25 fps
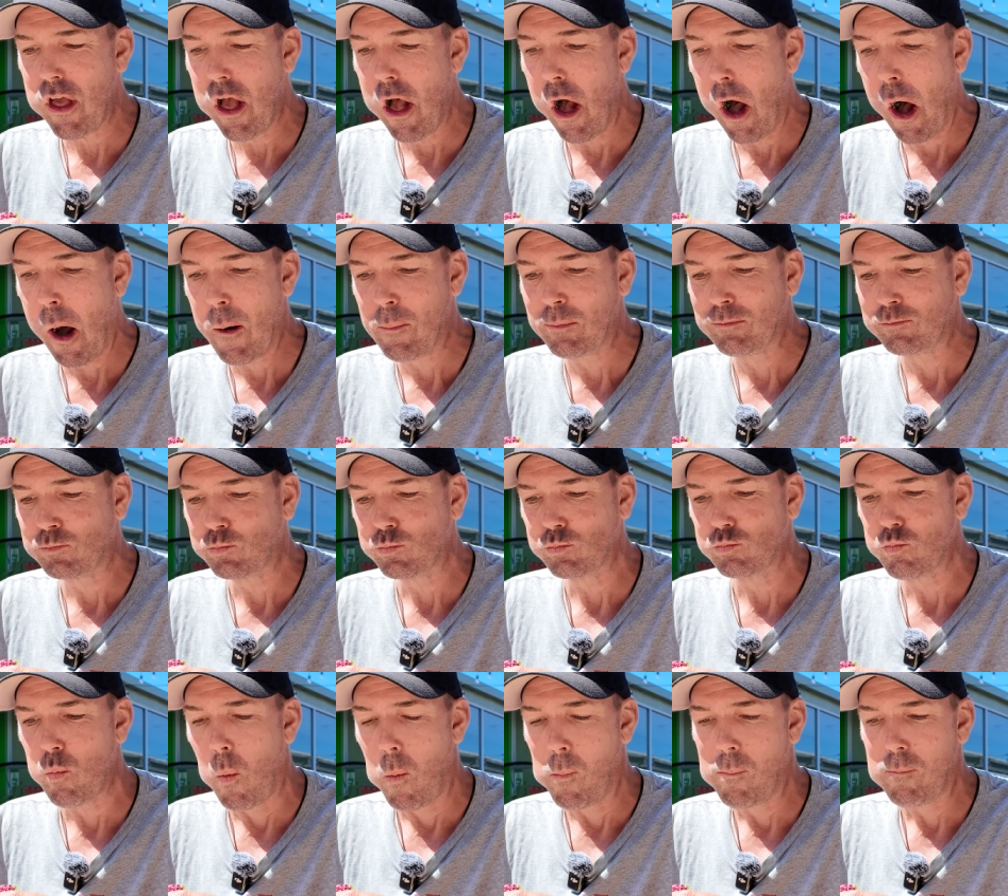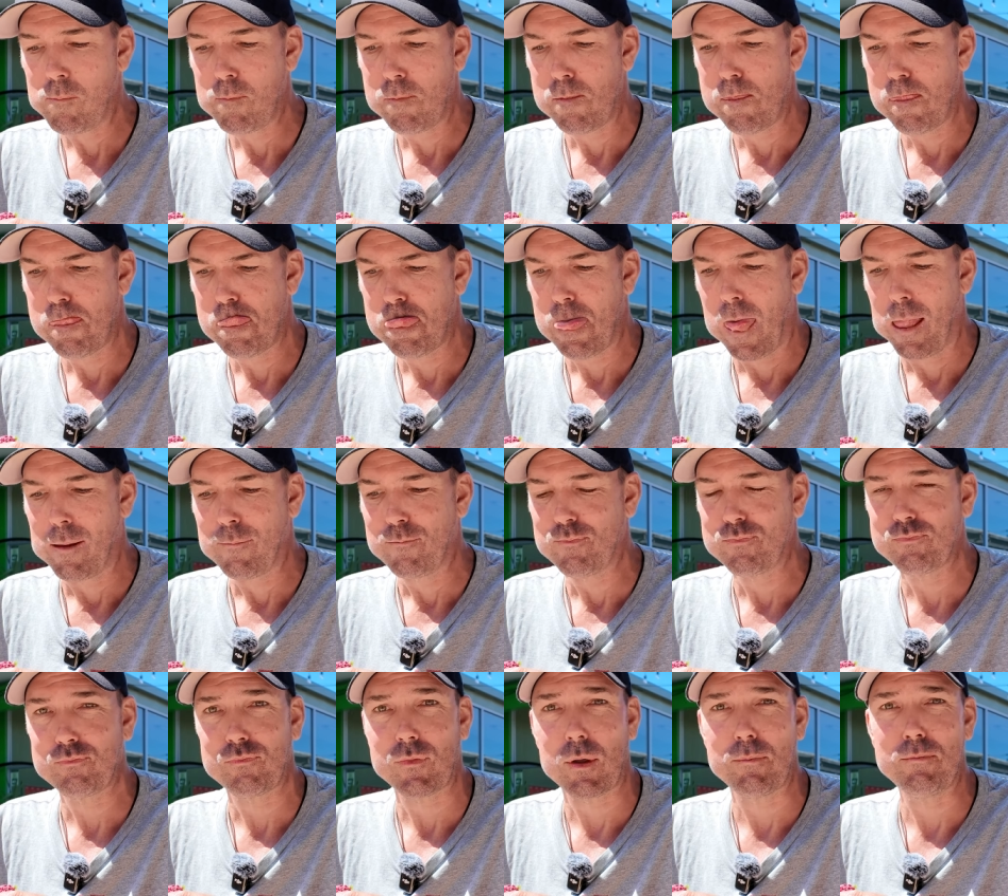That um,
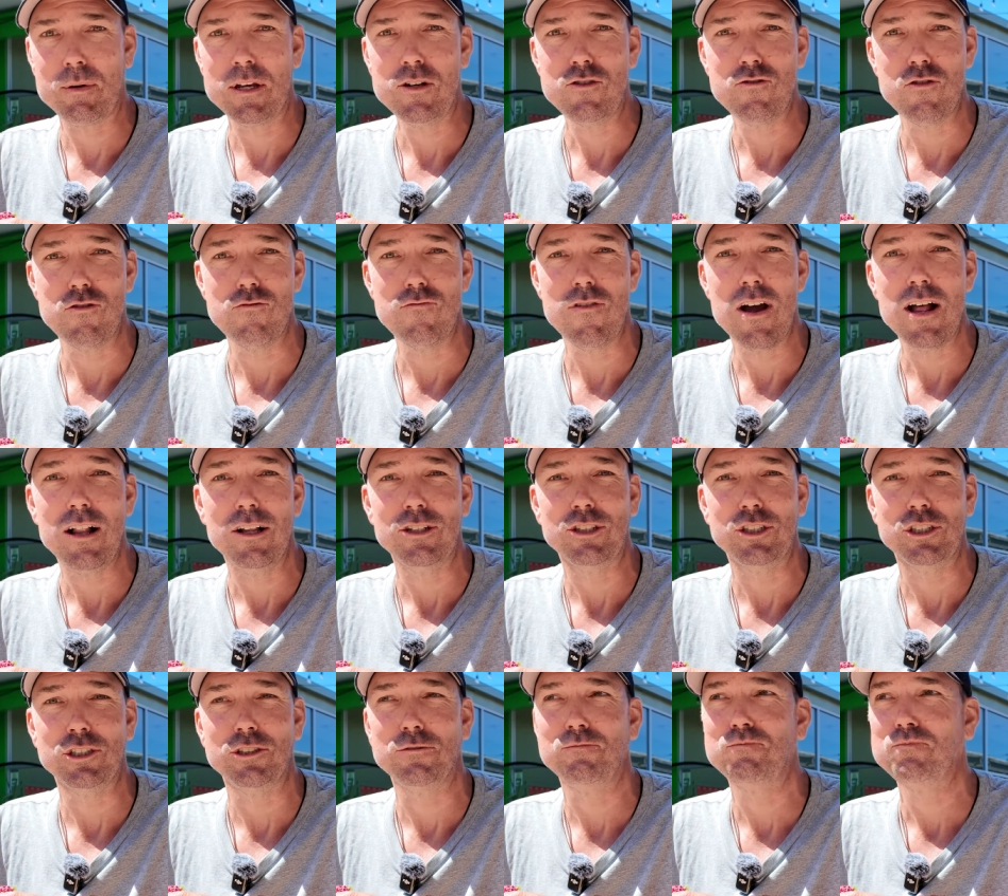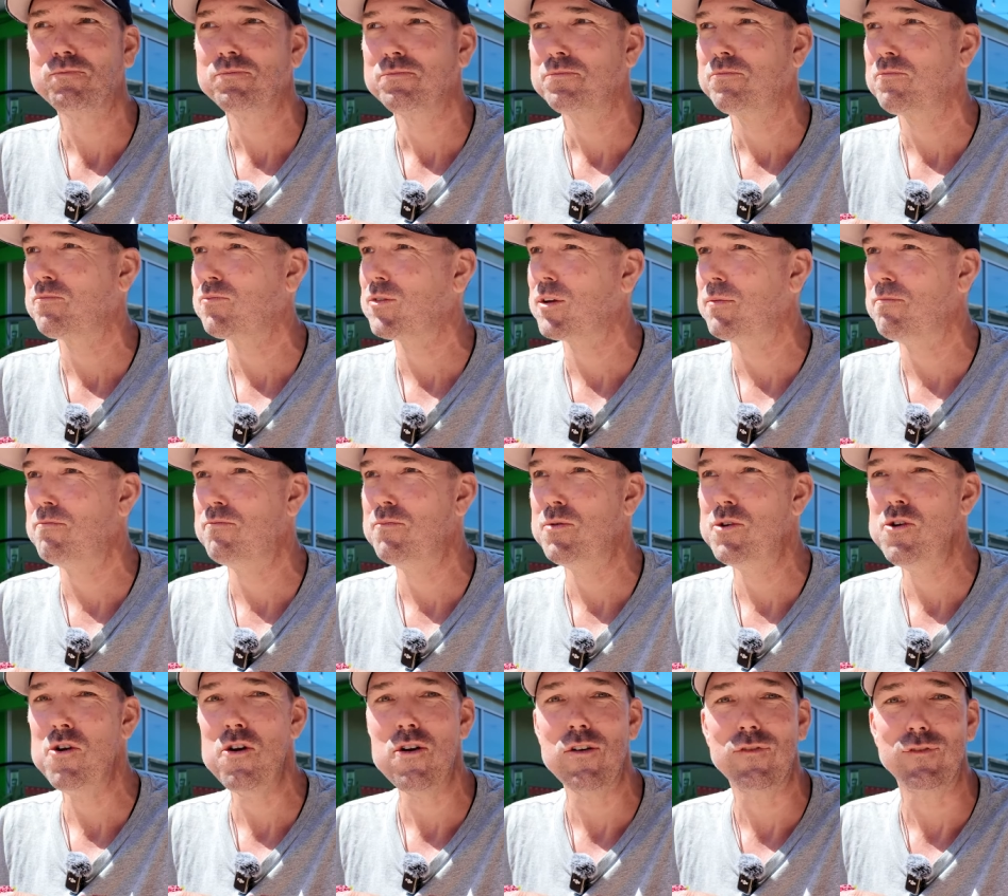beetroot relish is
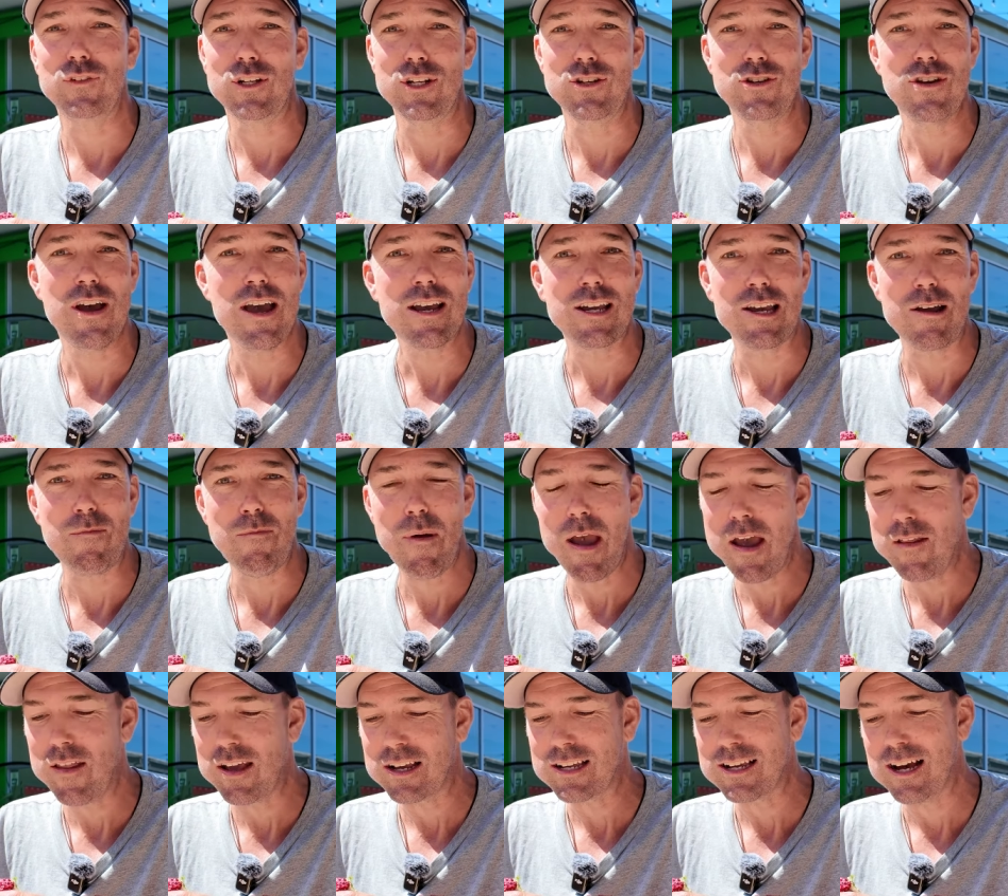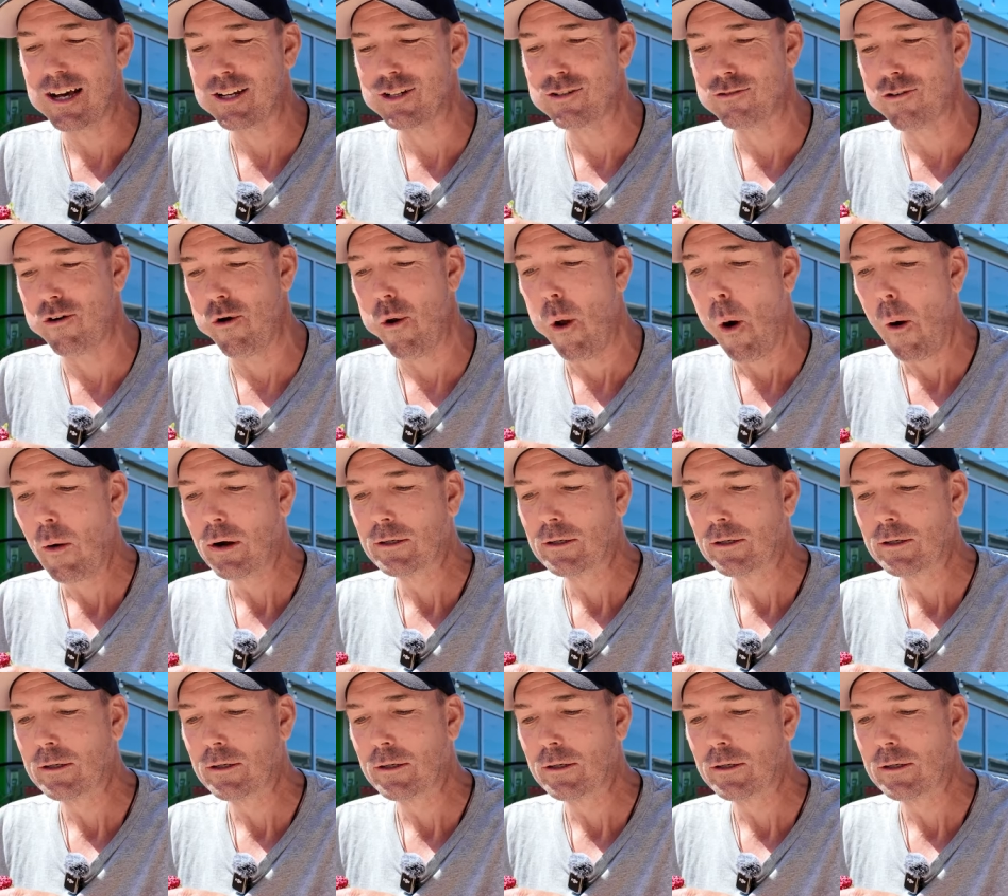beautifully tangy. Man, that cuts through.